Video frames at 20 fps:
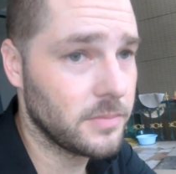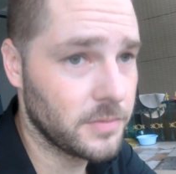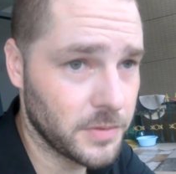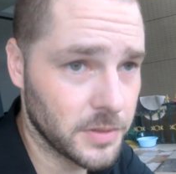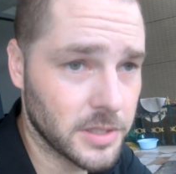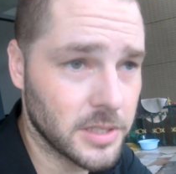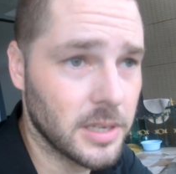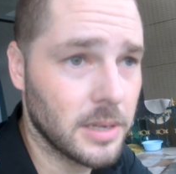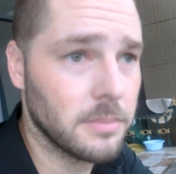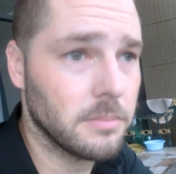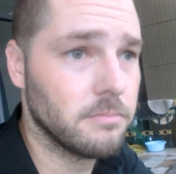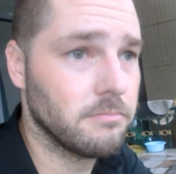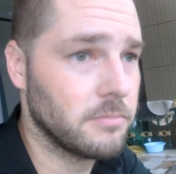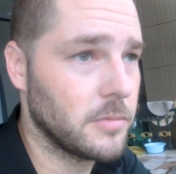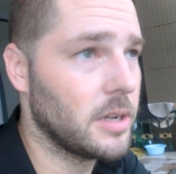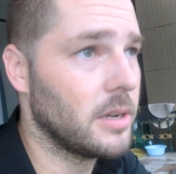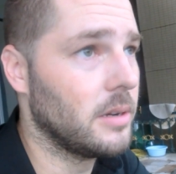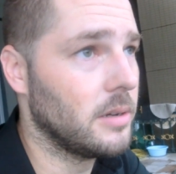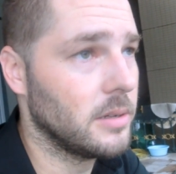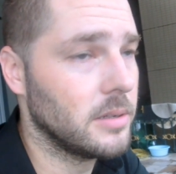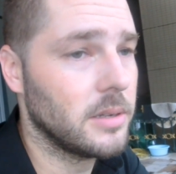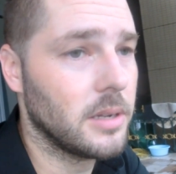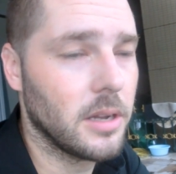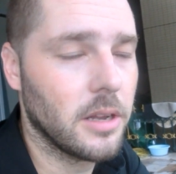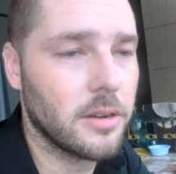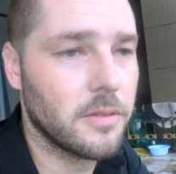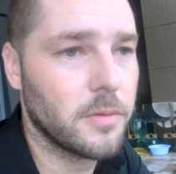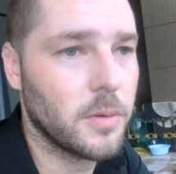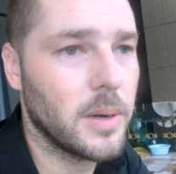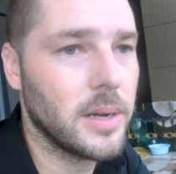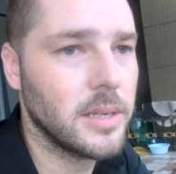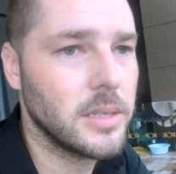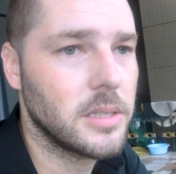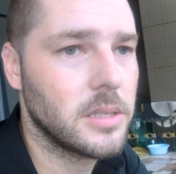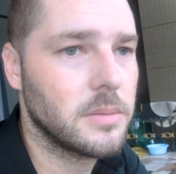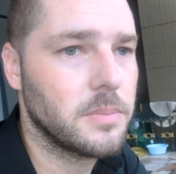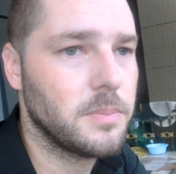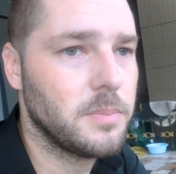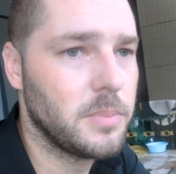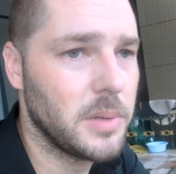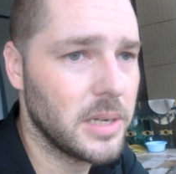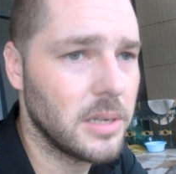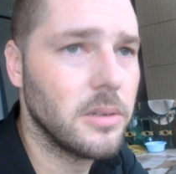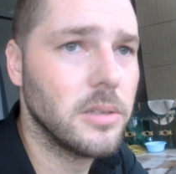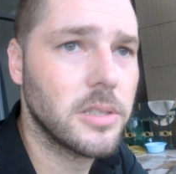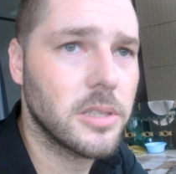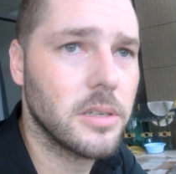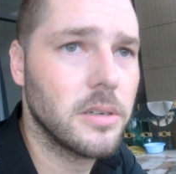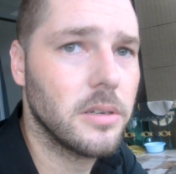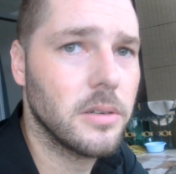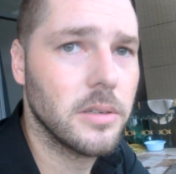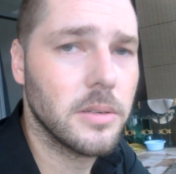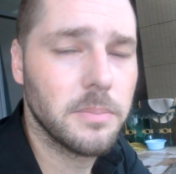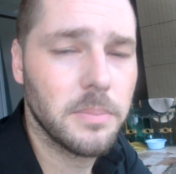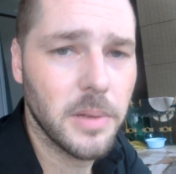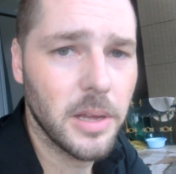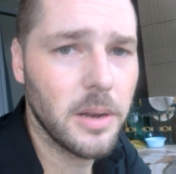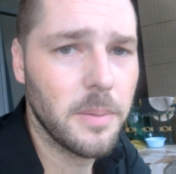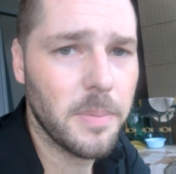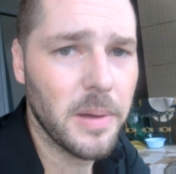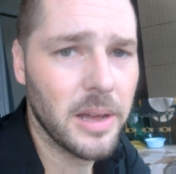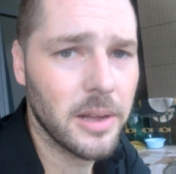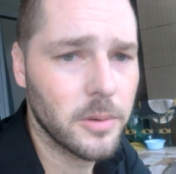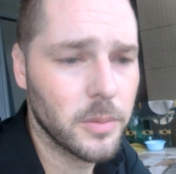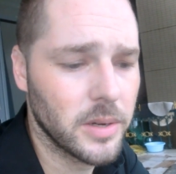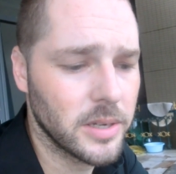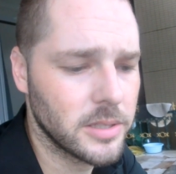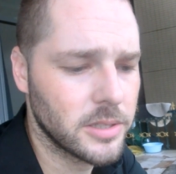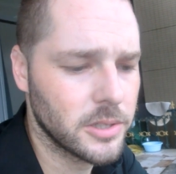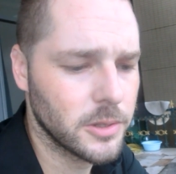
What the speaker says: for some, you know, in a lot of ways, but also in a bad way